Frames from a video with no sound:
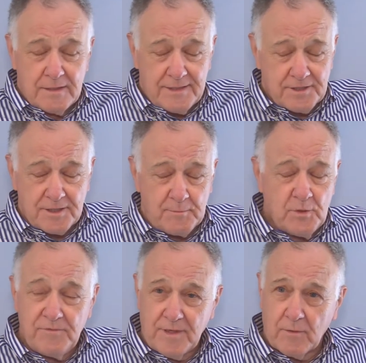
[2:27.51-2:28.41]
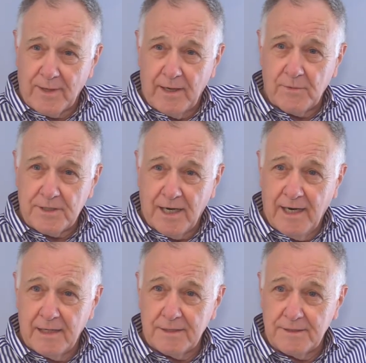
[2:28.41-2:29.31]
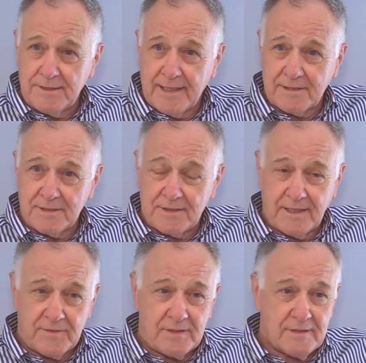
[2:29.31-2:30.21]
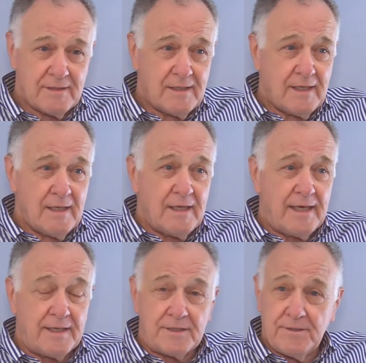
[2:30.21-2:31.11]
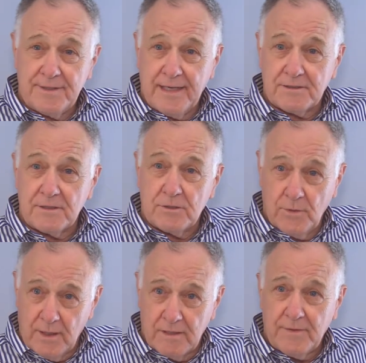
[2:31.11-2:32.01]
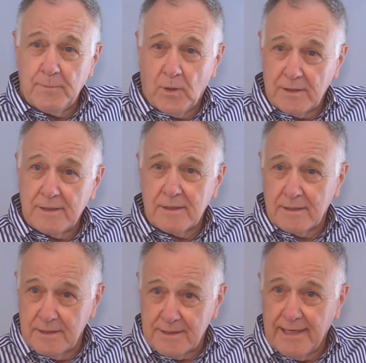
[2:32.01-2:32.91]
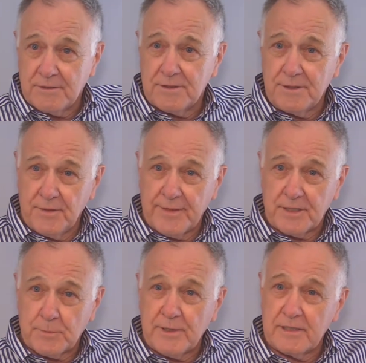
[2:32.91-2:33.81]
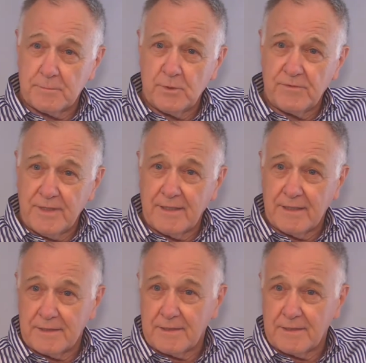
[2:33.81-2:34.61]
essentially moved there when I retired in 2007. And in 2012, I bought this house in Eureka Springs and moved into the